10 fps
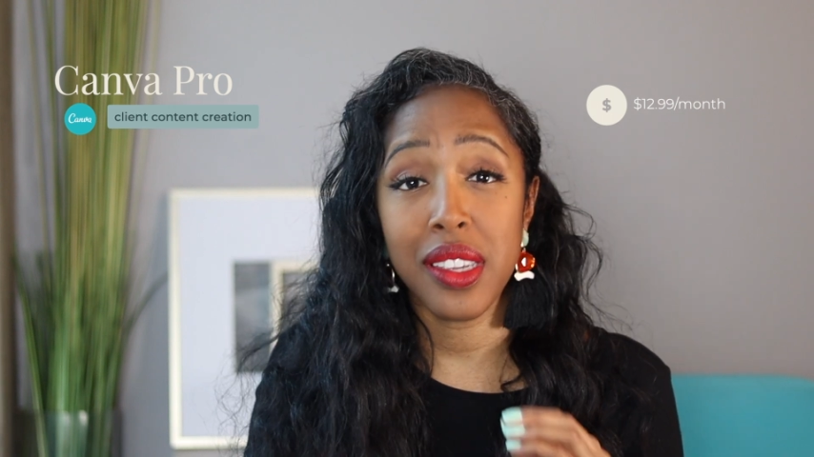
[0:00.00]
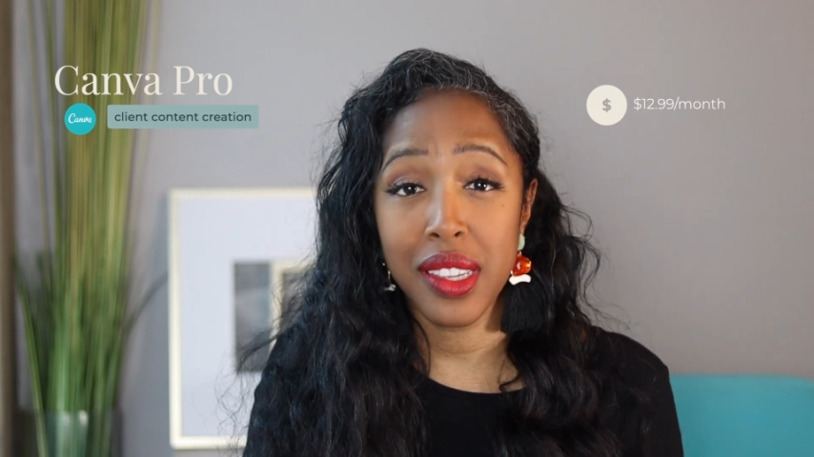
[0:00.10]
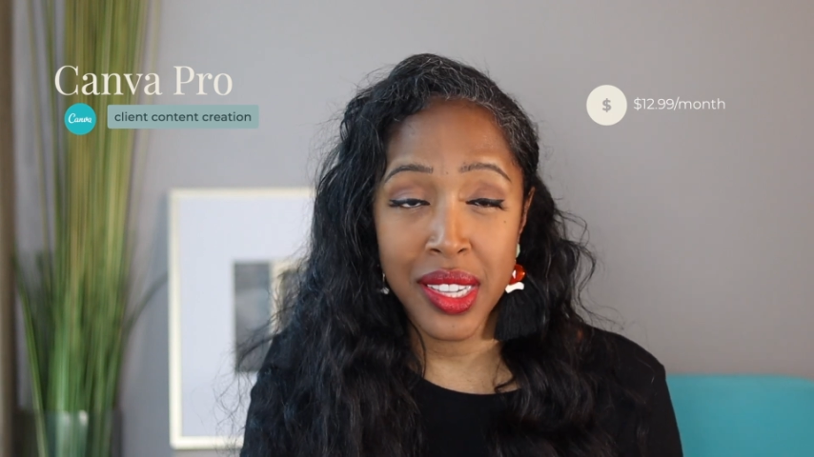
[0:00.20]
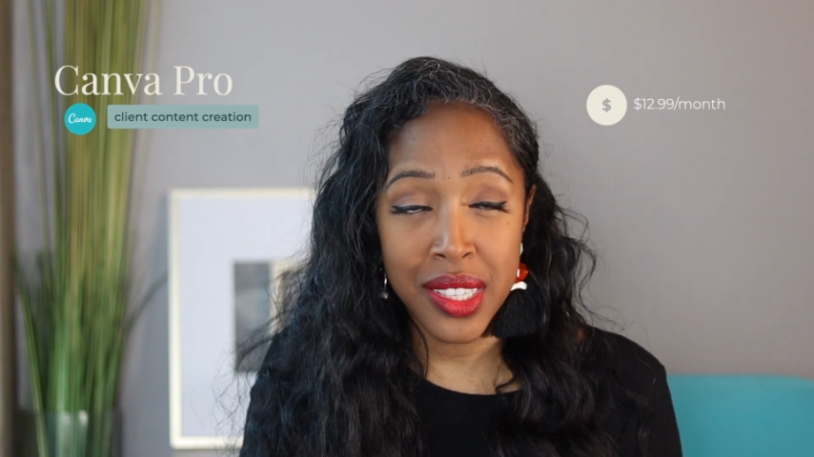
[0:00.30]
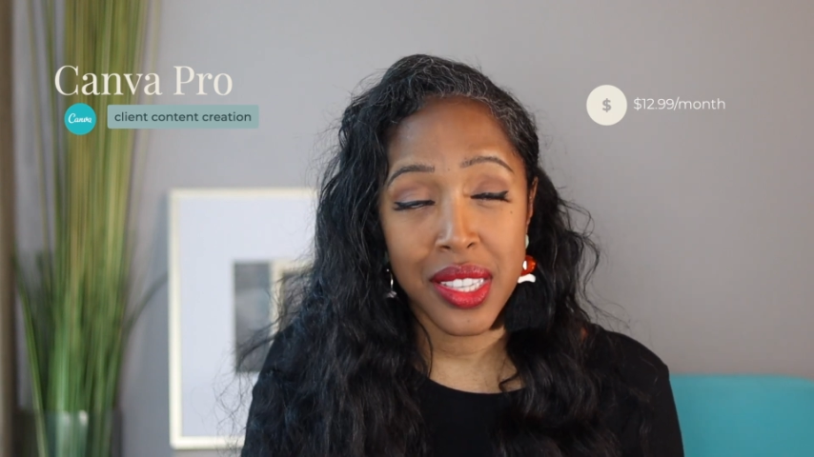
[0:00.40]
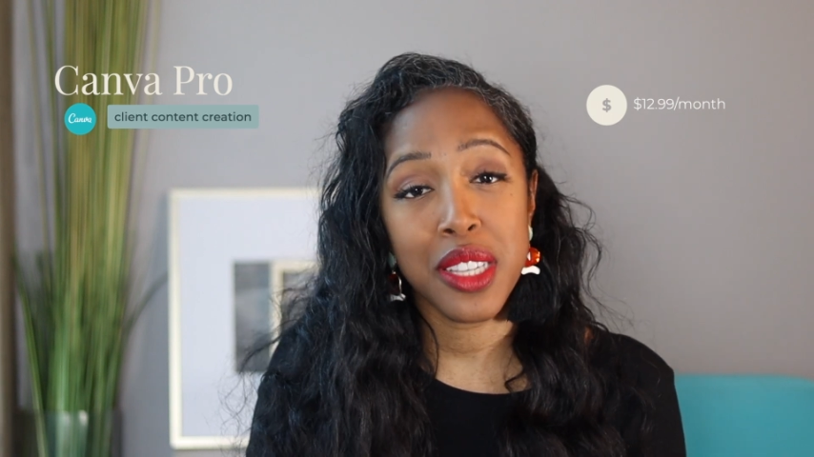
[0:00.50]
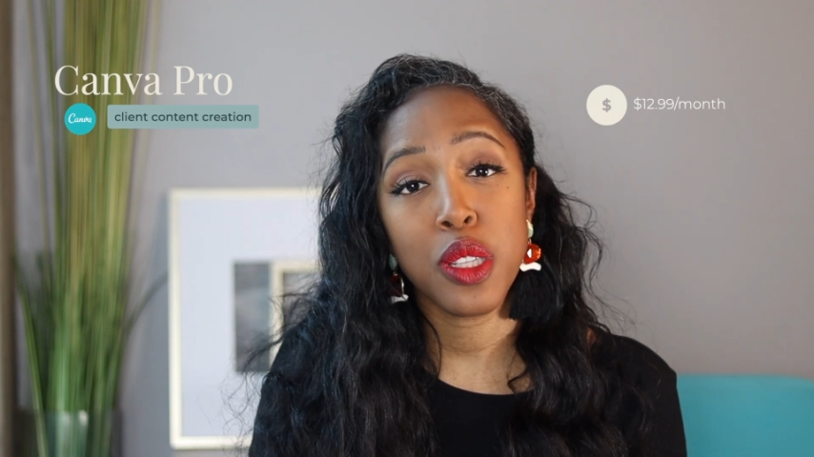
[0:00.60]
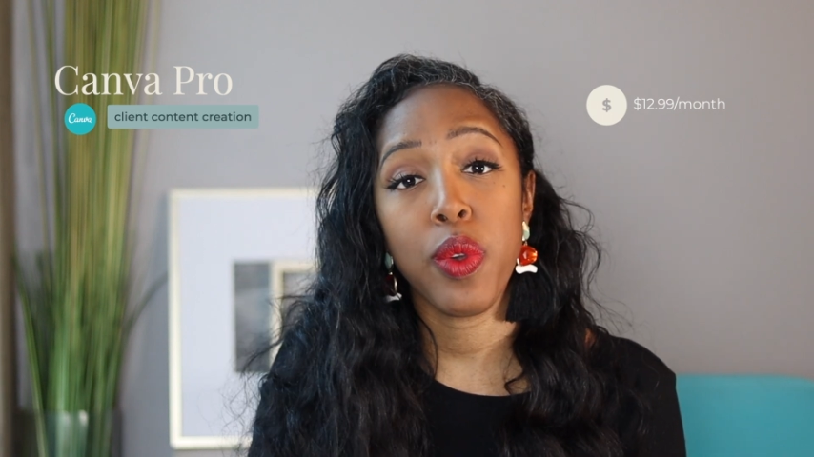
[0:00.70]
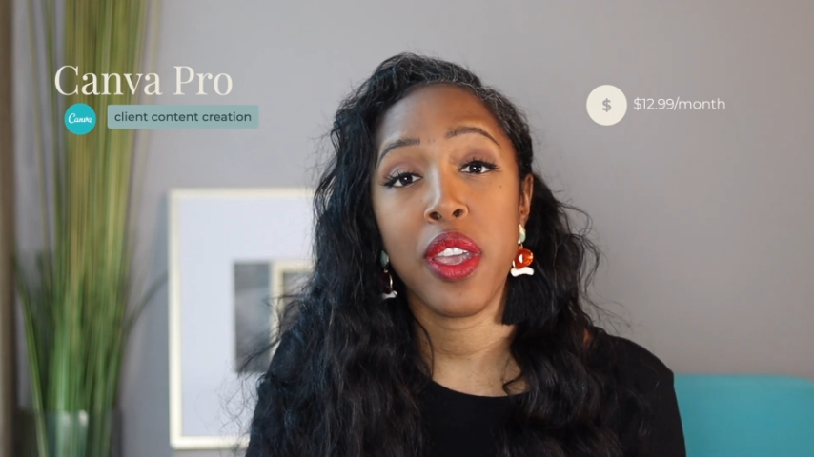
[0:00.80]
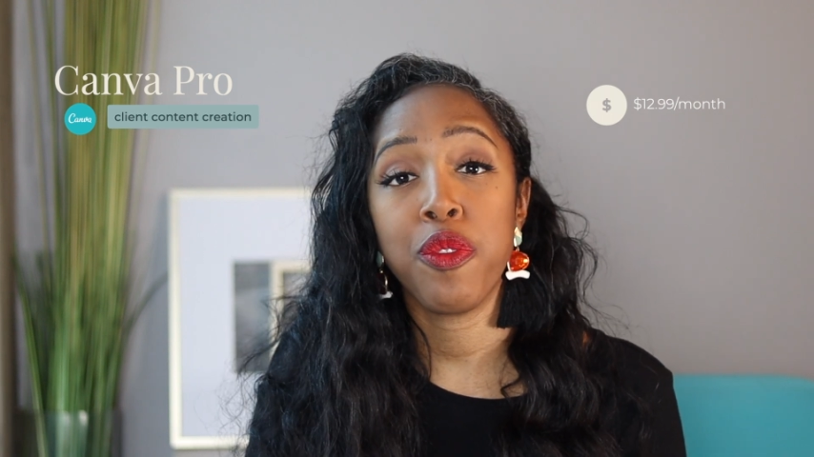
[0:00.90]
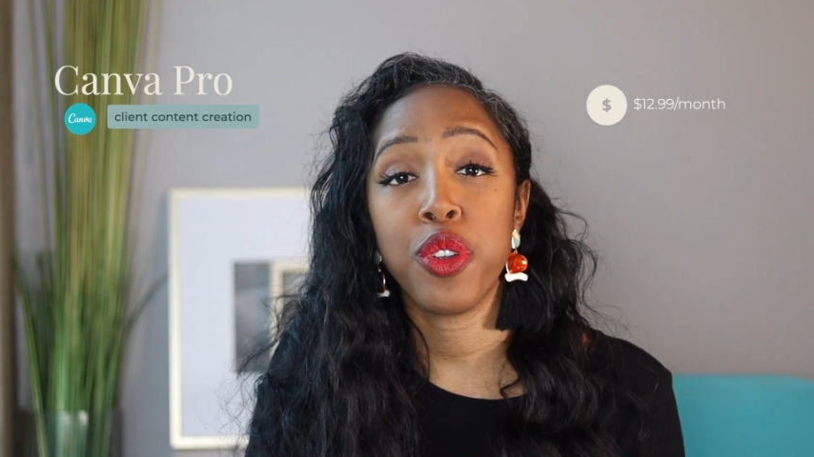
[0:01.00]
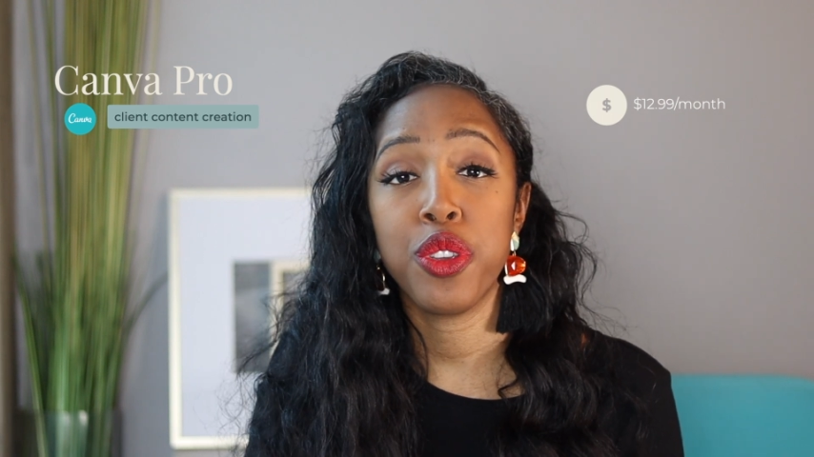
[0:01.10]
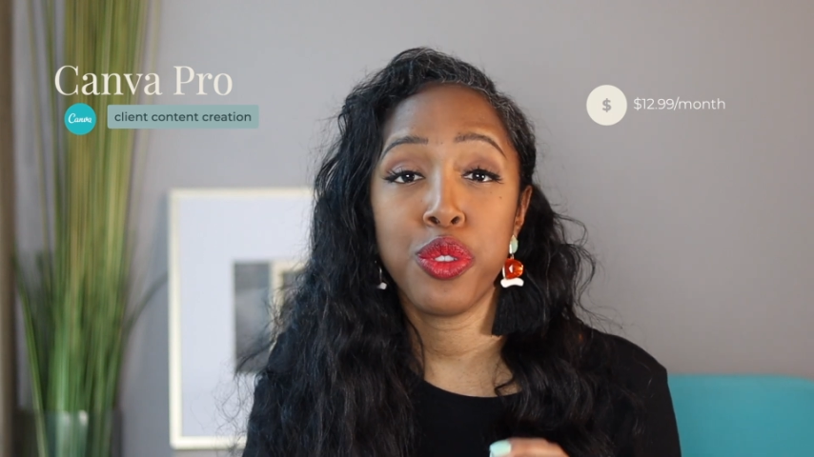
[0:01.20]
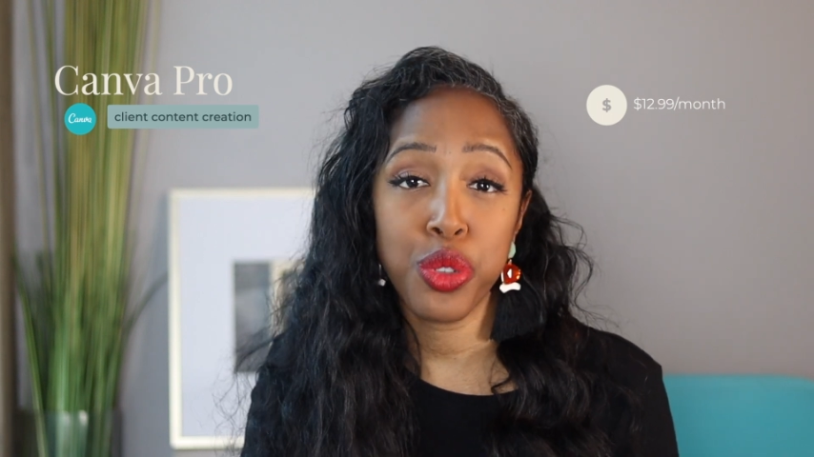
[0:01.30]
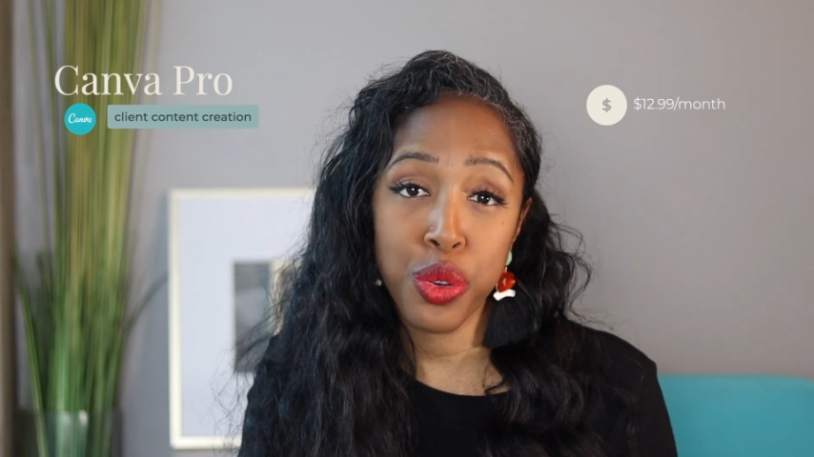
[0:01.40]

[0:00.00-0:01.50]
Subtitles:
easiest way for you to